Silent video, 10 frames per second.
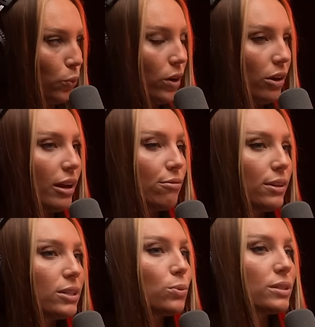Well, if
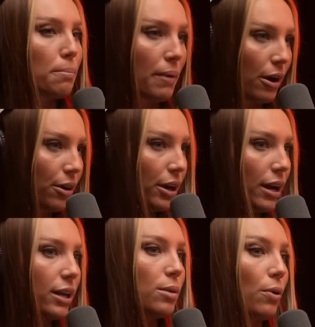this was
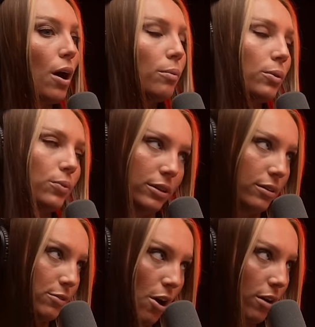America, he probably wouldn't
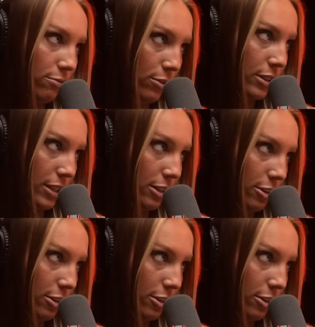have gotten 14